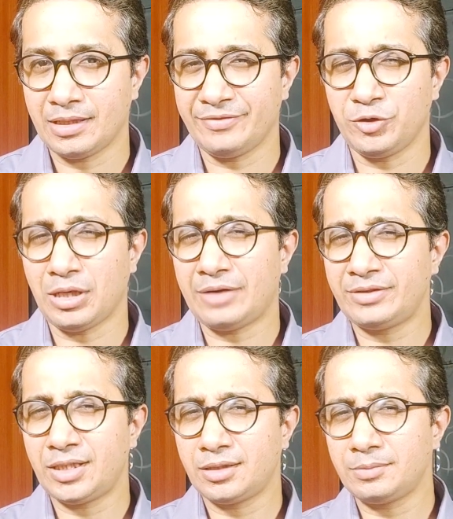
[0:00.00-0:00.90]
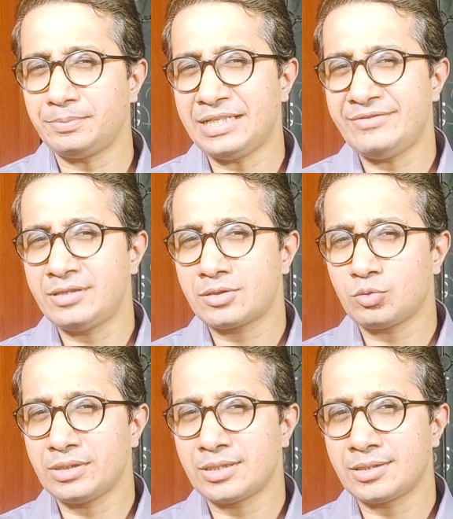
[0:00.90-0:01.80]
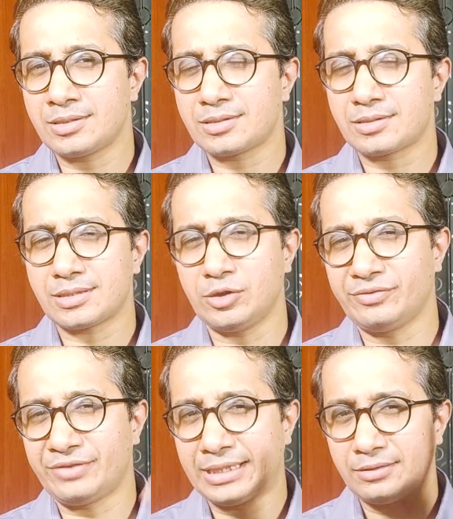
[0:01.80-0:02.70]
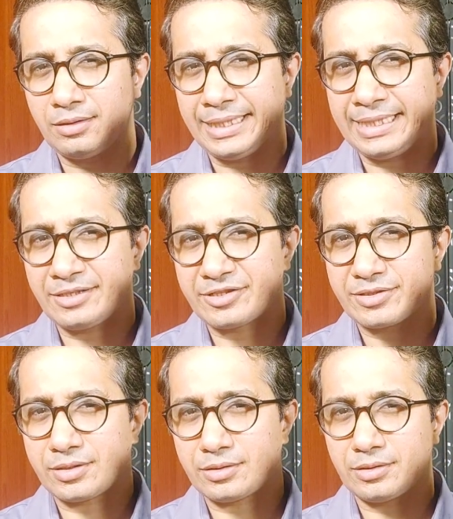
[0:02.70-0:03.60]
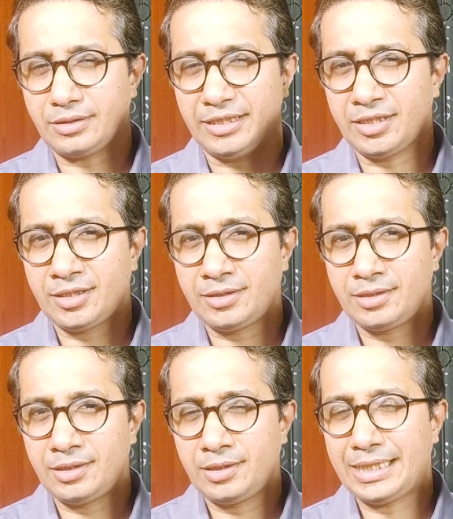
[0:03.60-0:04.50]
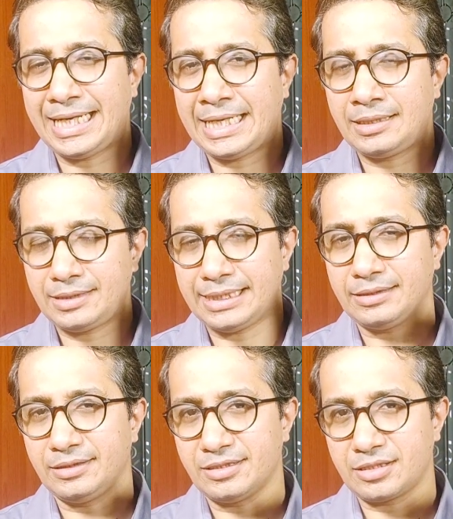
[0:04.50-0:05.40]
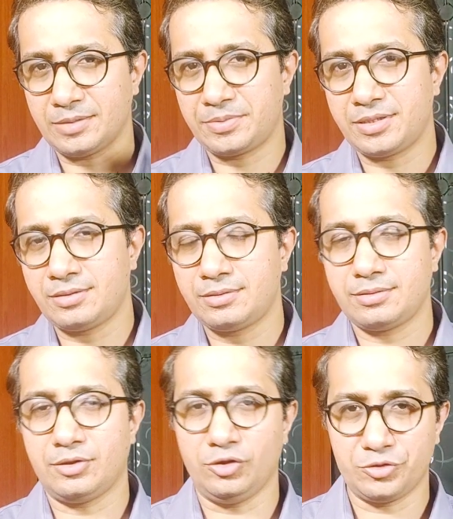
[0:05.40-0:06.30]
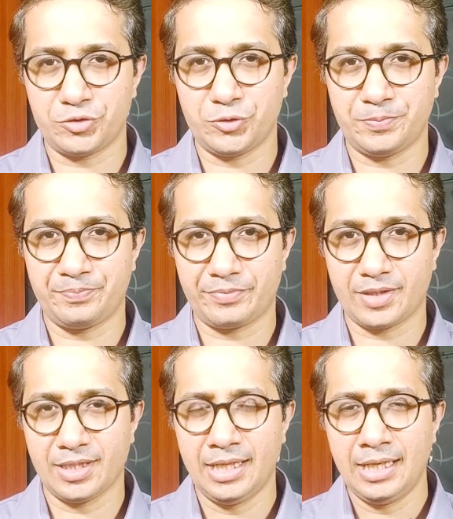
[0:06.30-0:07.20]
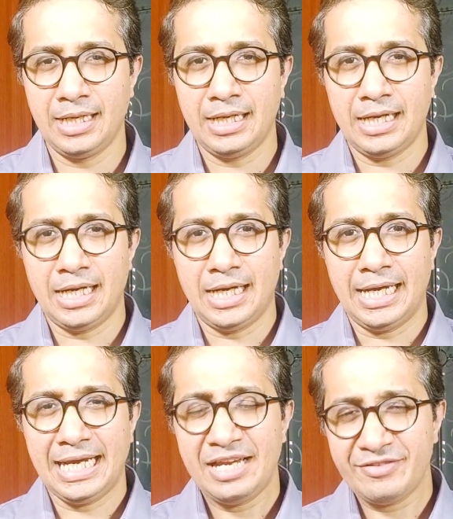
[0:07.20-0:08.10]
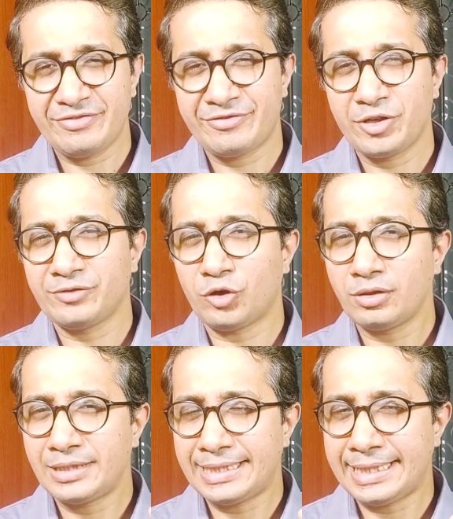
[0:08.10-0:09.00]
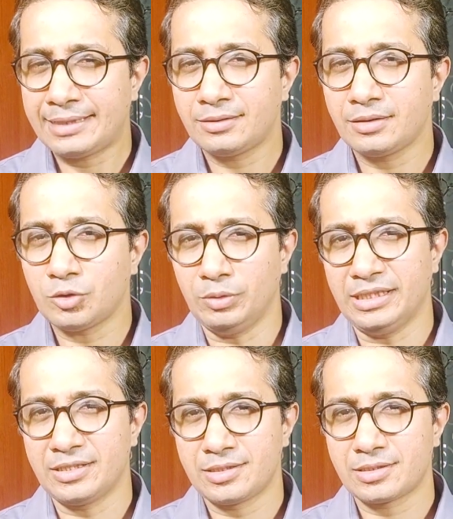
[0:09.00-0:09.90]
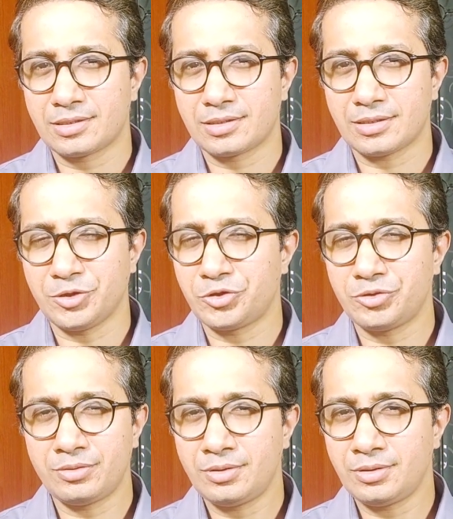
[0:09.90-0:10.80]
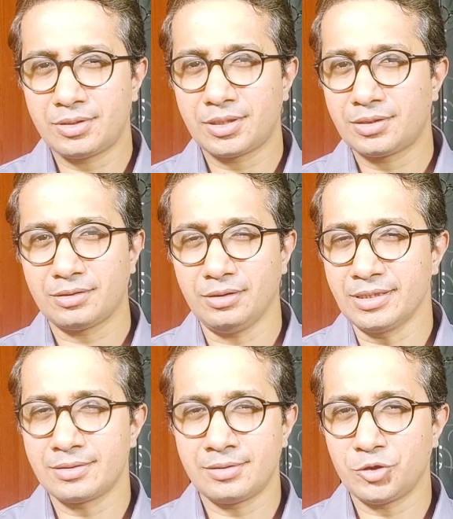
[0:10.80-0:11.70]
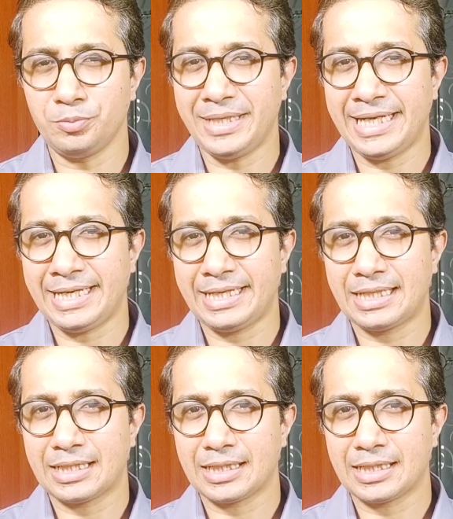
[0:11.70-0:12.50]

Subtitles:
If you haven't done the previous quizzes, you'll find the links here and in the description also. If you've already taken the quiz, you shouldn't listen to me